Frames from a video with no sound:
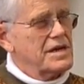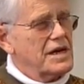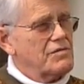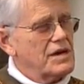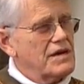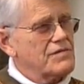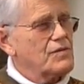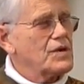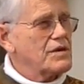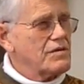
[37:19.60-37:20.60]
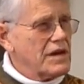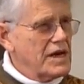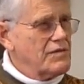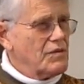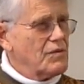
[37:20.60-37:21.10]
And we have to work on
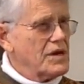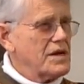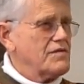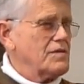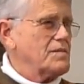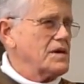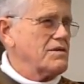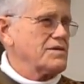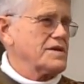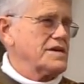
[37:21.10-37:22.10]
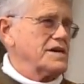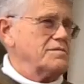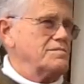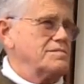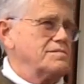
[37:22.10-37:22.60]
every one of them all the time.